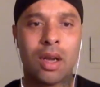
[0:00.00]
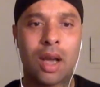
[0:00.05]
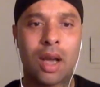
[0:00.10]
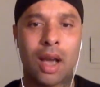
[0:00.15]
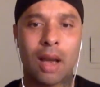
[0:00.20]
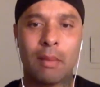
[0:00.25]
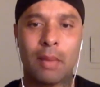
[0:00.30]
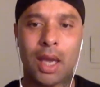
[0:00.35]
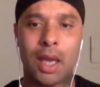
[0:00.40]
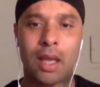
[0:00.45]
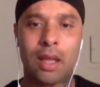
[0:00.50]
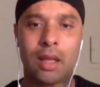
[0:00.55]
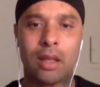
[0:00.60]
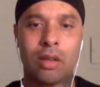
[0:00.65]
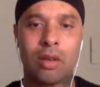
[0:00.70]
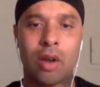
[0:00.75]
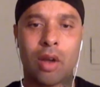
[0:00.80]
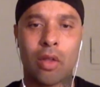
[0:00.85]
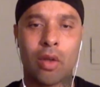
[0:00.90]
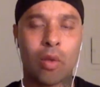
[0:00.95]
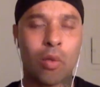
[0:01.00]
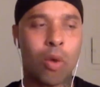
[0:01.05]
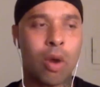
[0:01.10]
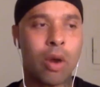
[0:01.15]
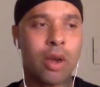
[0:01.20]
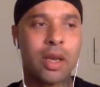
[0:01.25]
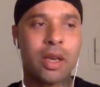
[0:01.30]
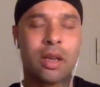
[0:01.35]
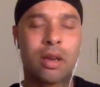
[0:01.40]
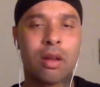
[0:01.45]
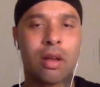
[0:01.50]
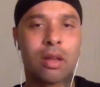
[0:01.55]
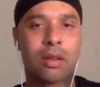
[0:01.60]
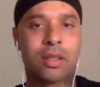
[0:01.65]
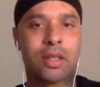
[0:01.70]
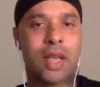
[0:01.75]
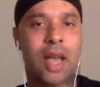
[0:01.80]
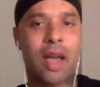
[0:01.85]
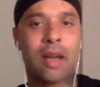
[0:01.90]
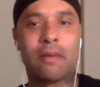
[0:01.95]
I mean, you know, they're working
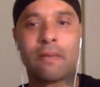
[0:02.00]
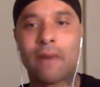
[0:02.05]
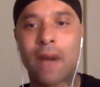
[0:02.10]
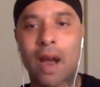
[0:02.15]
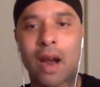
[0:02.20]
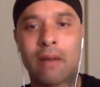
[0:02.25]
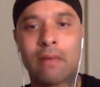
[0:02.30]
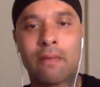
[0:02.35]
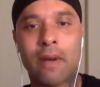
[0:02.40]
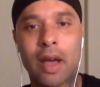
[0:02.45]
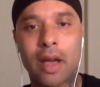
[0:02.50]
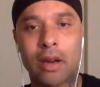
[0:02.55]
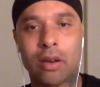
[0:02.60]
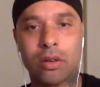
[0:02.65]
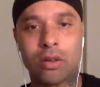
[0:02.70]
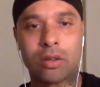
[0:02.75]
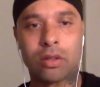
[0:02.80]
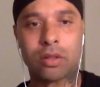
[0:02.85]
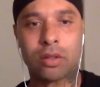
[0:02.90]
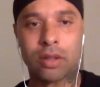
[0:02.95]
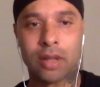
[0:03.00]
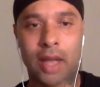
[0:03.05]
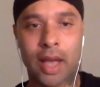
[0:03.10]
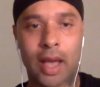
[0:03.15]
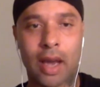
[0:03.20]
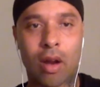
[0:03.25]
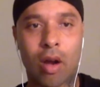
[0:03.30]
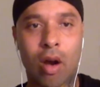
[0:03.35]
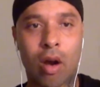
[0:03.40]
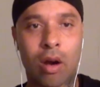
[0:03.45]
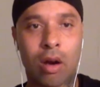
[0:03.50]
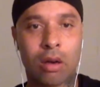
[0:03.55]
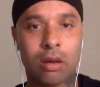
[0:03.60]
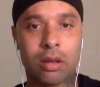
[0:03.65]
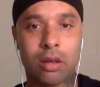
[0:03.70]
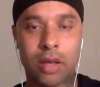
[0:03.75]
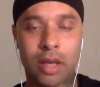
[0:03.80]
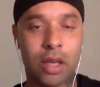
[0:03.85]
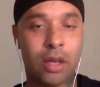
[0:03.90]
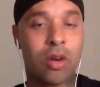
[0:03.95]
alongside firefighters that aren't
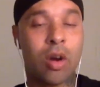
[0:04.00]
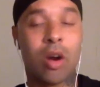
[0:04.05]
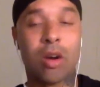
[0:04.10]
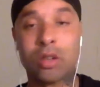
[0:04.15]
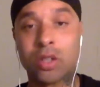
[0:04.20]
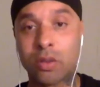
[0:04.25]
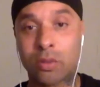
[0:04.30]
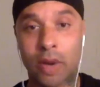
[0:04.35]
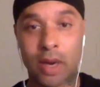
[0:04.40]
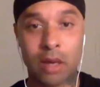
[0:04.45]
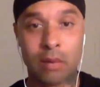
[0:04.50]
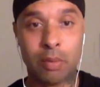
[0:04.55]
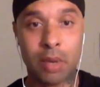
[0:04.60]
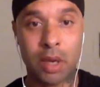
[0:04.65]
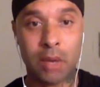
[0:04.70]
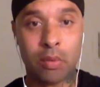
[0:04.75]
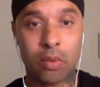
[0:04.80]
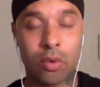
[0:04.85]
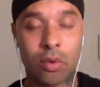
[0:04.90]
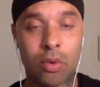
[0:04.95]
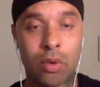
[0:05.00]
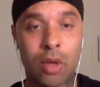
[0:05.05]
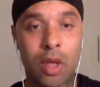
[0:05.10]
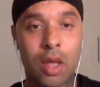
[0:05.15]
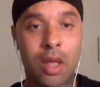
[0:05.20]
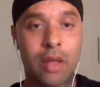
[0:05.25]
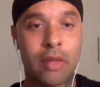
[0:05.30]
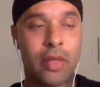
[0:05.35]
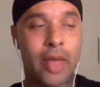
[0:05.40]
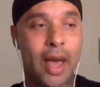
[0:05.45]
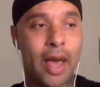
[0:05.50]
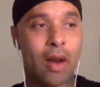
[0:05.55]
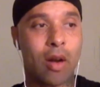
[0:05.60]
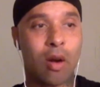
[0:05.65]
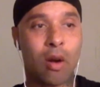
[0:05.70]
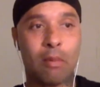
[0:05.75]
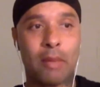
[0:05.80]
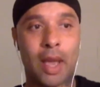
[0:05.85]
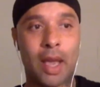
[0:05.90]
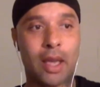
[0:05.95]
incarcerated people that
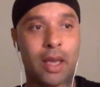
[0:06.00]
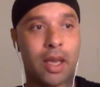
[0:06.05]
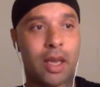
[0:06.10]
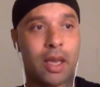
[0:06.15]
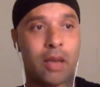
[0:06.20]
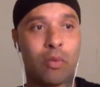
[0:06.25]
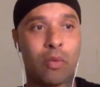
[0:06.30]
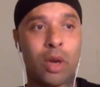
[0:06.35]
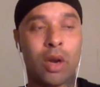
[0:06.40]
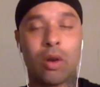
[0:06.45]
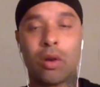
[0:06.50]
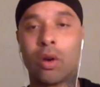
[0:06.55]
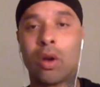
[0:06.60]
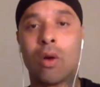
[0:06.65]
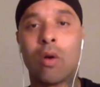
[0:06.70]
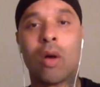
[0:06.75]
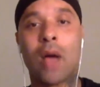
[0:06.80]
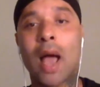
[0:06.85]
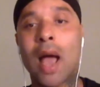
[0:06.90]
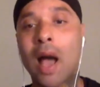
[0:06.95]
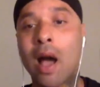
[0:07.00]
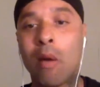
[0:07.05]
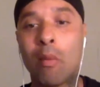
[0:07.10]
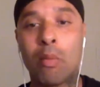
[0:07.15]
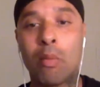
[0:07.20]
are making, we don't know how